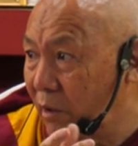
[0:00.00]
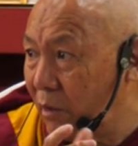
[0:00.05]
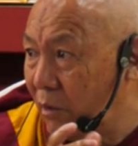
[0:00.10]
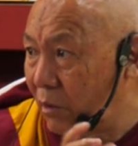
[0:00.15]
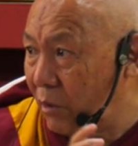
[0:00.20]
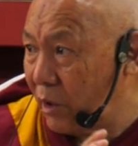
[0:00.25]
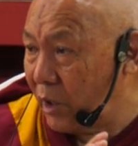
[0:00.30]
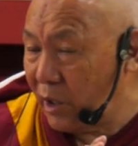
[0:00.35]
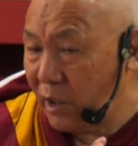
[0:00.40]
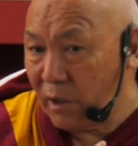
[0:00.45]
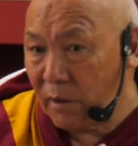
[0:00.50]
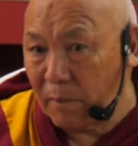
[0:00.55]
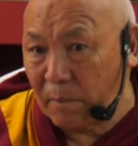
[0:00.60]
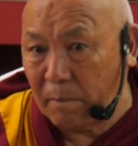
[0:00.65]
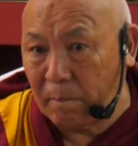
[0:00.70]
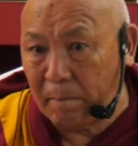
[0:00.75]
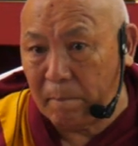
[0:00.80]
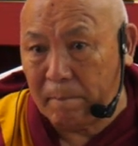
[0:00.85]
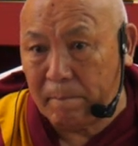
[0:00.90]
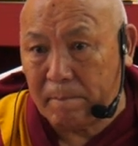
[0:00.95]
Okay?
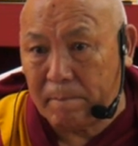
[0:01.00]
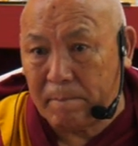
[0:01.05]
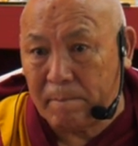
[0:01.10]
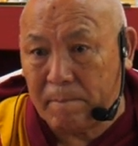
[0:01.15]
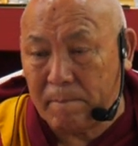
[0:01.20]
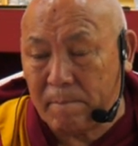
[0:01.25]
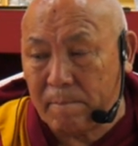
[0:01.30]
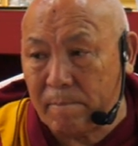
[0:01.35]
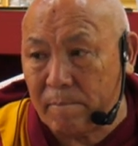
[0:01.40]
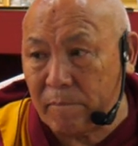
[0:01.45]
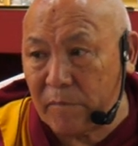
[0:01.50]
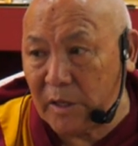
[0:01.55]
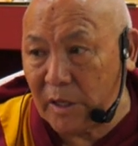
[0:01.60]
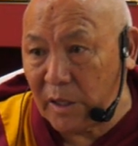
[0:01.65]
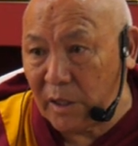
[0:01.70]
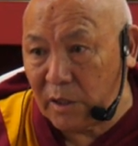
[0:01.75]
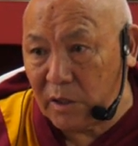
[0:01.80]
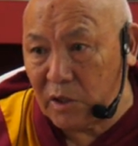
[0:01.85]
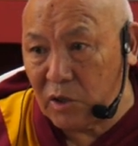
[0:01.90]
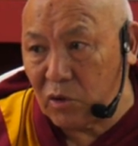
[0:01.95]
The
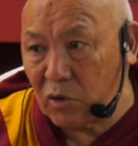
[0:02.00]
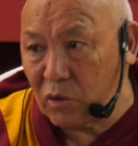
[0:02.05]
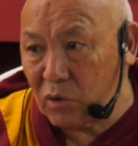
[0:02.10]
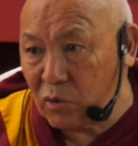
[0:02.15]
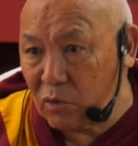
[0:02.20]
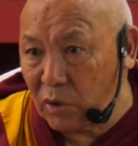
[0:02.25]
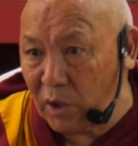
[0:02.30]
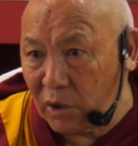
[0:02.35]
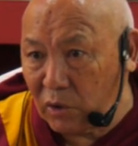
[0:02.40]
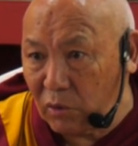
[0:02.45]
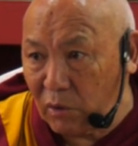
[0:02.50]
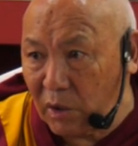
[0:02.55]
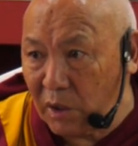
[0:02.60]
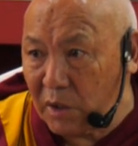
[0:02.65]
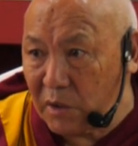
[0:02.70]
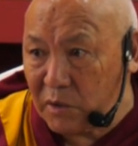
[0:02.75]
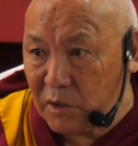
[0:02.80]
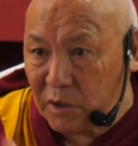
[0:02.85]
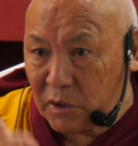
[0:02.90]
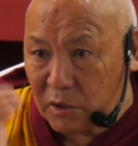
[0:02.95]
antidote to
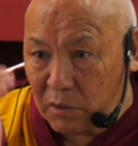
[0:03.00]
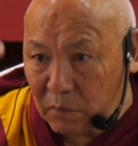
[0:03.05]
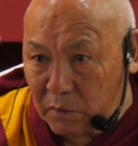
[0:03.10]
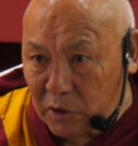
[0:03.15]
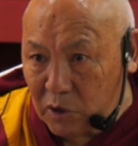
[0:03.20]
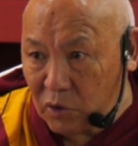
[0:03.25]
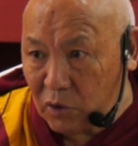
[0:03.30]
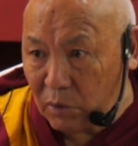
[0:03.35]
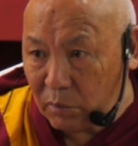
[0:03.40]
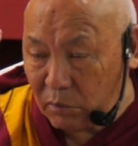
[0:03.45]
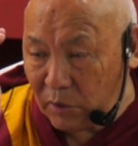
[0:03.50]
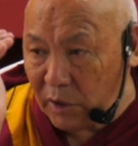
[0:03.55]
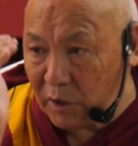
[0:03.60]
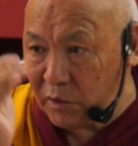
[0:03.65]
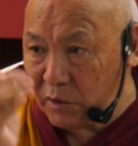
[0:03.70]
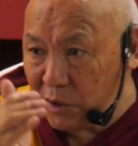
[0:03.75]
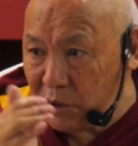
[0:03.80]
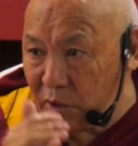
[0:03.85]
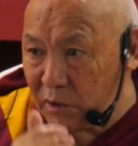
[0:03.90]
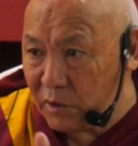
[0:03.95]
ignorance is wisdom that
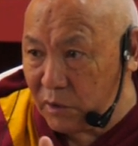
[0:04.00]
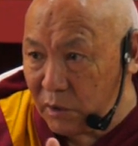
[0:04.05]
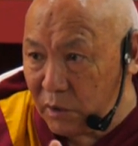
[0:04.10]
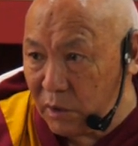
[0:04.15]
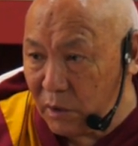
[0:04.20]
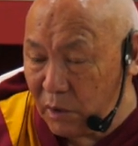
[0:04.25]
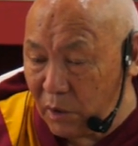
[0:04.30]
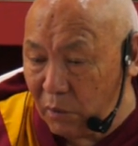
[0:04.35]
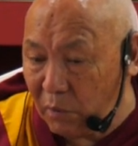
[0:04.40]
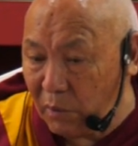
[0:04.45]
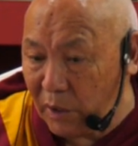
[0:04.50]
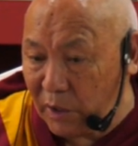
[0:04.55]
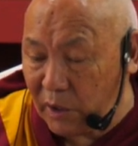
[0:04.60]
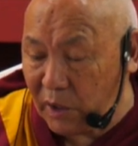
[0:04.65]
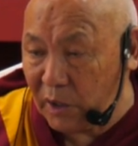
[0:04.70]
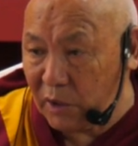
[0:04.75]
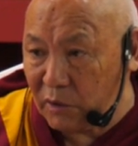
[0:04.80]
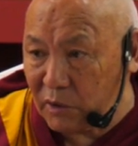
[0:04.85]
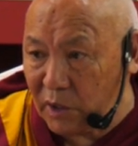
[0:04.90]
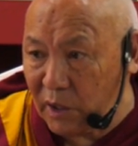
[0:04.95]
sees the way
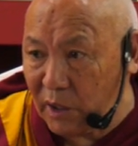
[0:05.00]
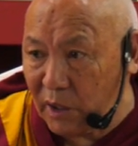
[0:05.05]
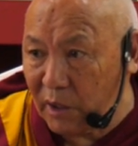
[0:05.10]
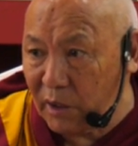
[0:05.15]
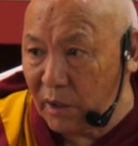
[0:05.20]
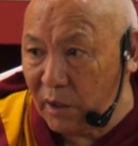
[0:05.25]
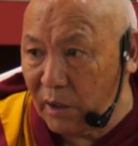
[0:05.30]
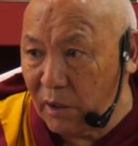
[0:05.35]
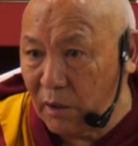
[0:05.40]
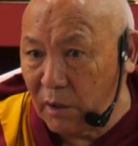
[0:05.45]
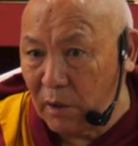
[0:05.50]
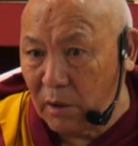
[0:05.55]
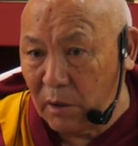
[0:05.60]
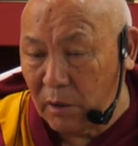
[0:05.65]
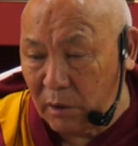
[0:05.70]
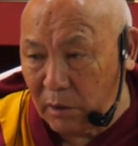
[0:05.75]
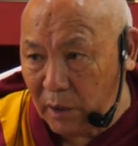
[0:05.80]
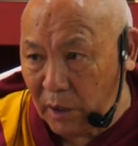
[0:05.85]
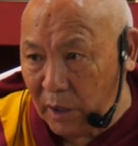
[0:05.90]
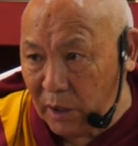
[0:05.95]
things are.
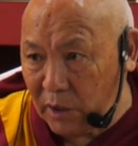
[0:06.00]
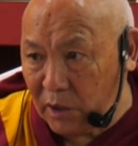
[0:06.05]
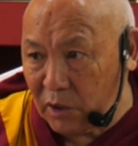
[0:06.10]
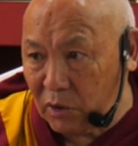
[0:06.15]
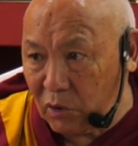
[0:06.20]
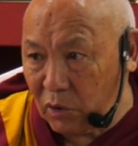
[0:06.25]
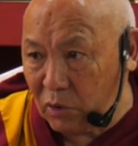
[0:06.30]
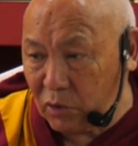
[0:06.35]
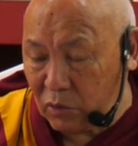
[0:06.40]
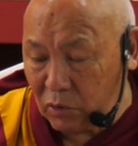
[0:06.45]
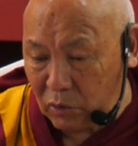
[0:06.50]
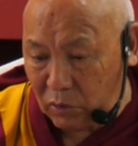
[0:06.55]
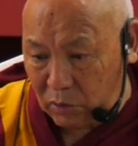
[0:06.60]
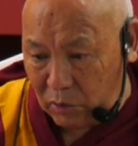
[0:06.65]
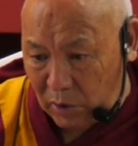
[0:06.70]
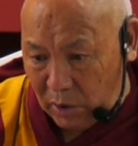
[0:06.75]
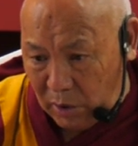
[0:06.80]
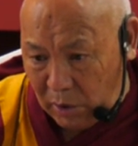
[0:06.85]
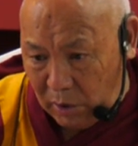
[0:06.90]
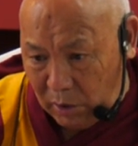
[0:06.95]
The antidote to
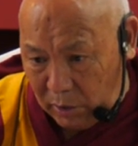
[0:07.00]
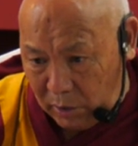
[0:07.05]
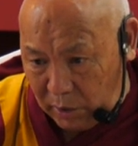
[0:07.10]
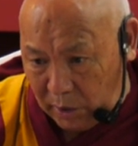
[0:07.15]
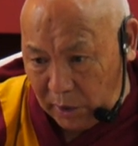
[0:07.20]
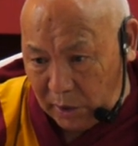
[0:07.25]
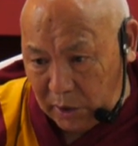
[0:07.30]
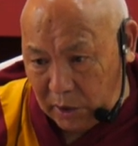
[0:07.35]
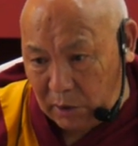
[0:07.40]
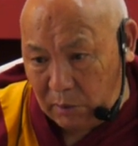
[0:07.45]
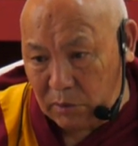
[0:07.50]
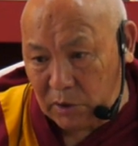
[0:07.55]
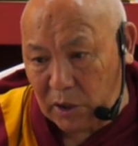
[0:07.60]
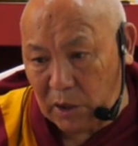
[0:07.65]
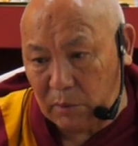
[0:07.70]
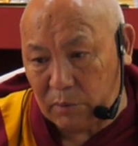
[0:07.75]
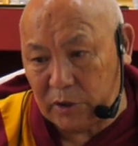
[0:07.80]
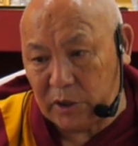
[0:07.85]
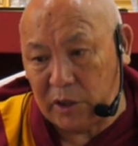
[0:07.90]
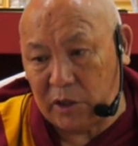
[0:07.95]
negative
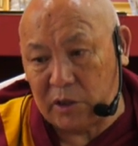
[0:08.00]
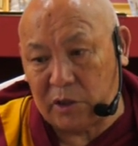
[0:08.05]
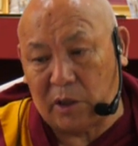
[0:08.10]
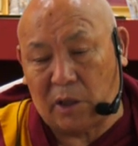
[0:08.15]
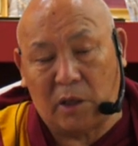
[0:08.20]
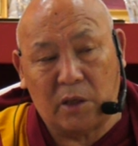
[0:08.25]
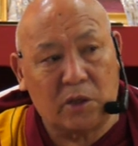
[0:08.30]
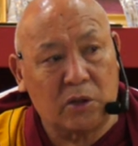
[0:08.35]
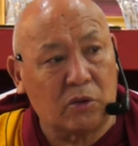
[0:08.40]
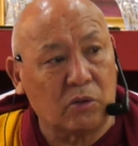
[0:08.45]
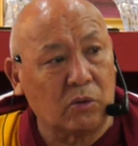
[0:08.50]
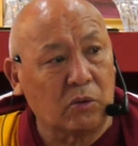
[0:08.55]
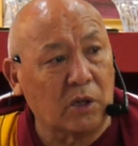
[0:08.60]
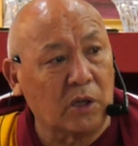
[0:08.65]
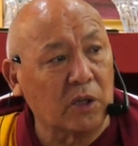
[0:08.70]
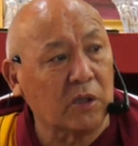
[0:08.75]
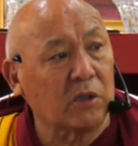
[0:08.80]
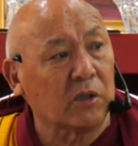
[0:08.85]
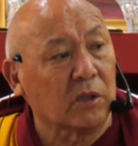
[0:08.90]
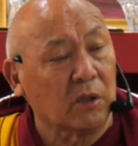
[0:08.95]
self-cherishing attitude
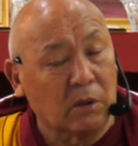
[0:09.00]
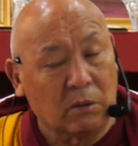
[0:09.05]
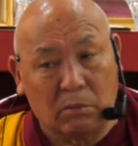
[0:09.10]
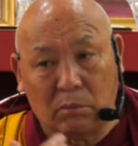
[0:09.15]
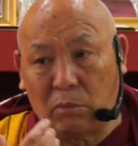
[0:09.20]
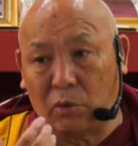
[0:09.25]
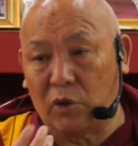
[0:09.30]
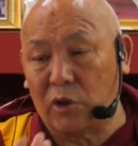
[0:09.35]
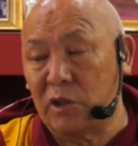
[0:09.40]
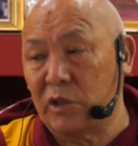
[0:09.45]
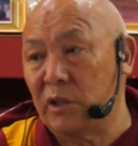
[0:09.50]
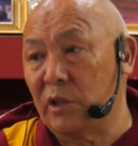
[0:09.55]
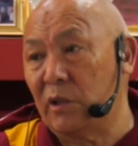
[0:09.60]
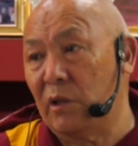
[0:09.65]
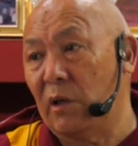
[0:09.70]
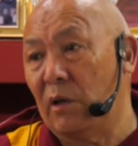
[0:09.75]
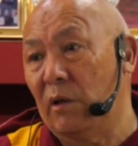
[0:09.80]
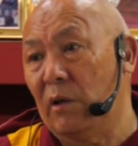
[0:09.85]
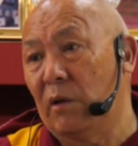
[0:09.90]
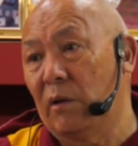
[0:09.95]
is
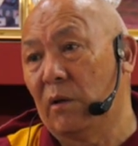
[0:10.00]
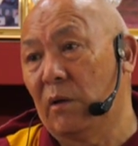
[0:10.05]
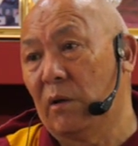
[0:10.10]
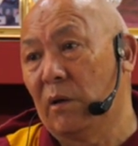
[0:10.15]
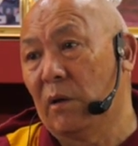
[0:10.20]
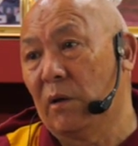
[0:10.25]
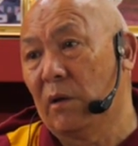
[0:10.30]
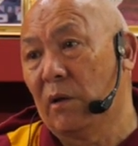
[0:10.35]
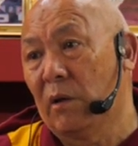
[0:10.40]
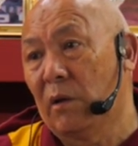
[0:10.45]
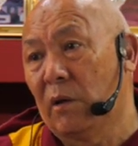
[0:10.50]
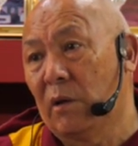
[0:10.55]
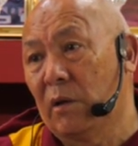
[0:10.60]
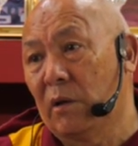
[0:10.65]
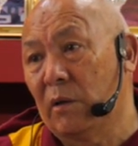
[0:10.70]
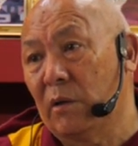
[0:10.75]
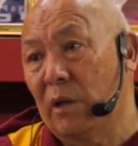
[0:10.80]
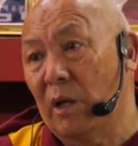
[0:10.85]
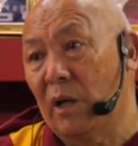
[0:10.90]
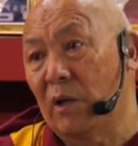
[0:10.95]
bodhicitta,
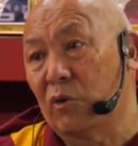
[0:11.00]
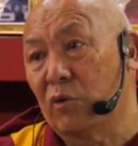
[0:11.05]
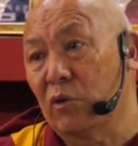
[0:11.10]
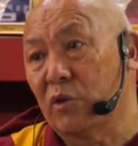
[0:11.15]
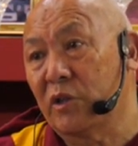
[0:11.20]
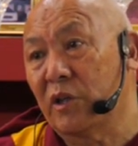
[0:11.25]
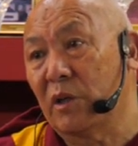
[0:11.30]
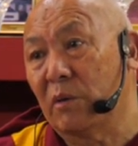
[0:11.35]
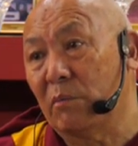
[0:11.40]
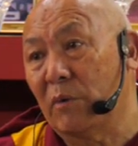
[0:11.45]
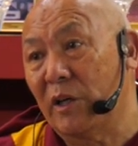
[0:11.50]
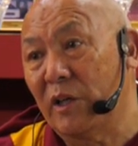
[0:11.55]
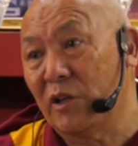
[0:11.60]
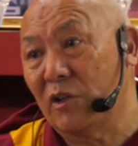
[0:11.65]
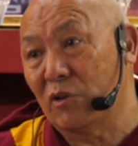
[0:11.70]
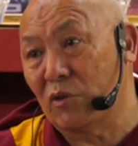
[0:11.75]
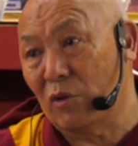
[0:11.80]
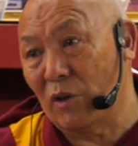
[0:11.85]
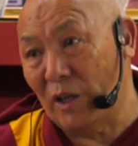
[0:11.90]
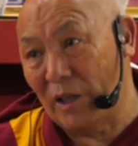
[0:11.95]
the altruistic mind
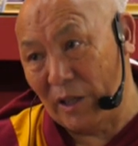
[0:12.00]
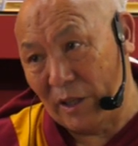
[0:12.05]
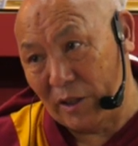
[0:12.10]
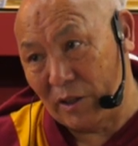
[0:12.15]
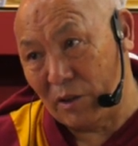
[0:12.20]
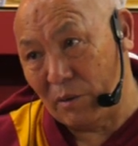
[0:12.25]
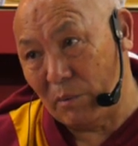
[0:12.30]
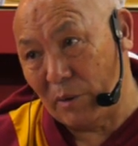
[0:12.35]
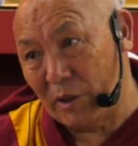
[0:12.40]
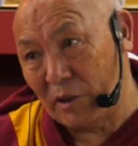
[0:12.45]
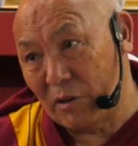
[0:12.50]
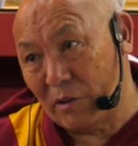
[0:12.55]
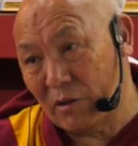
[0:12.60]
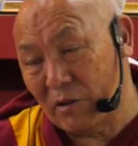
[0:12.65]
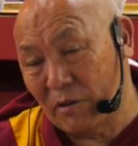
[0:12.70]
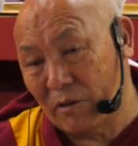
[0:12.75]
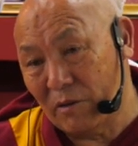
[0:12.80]
to enlightenment.